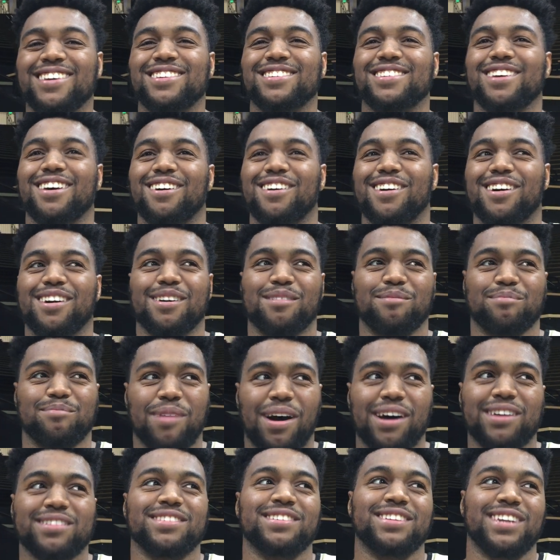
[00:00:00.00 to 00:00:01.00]
So
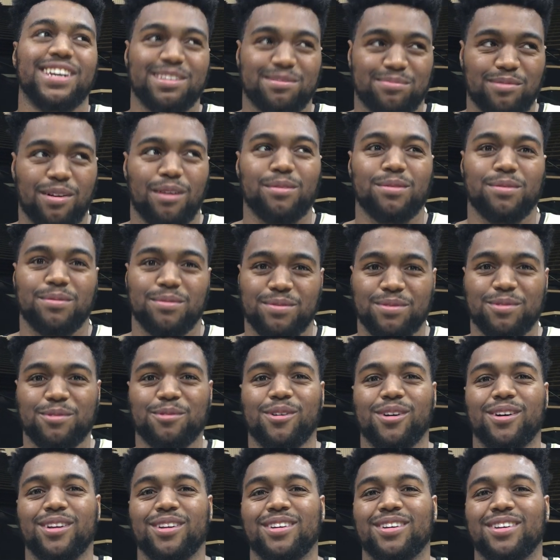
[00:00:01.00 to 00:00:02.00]
Pasta J's probably the
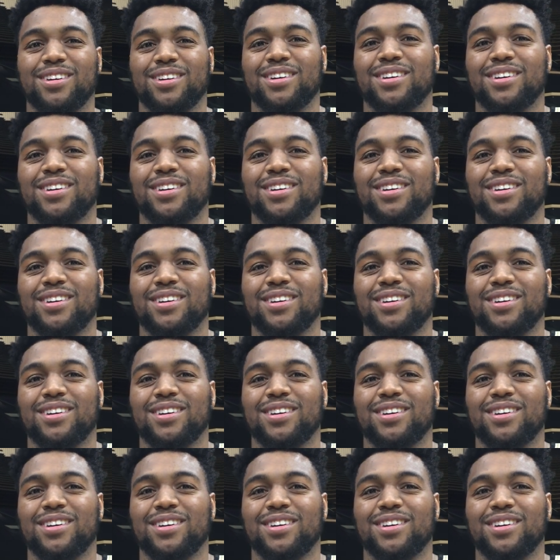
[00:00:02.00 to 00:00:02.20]
one.